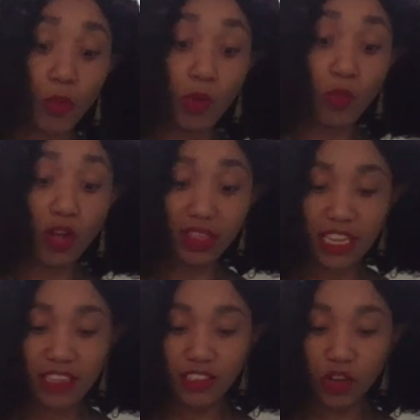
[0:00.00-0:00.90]
we want
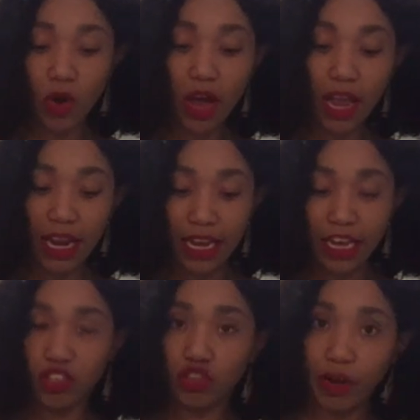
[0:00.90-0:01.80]
these to go ahead and get
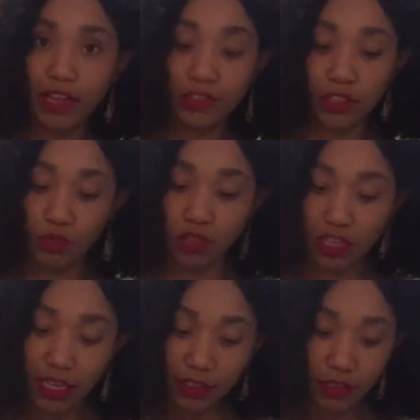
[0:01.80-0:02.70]

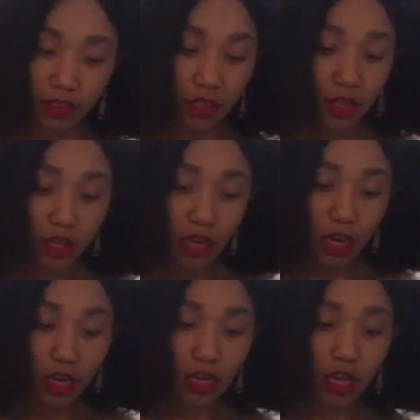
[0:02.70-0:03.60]
translucent.
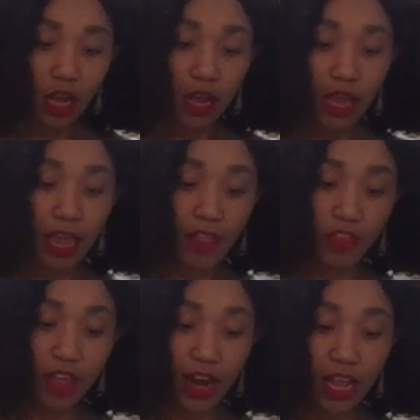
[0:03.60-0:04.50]
And
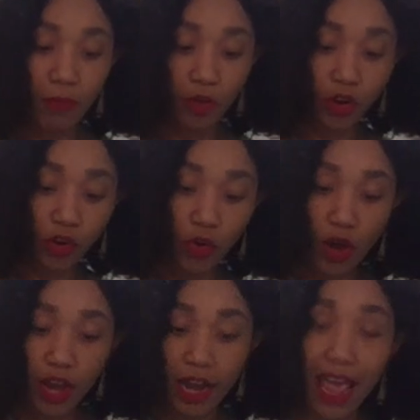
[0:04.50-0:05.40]
then I am going to go
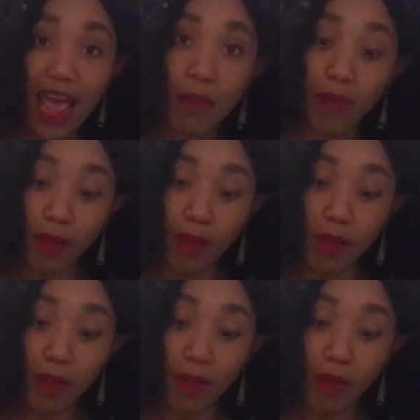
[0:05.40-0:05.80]
ahead and add my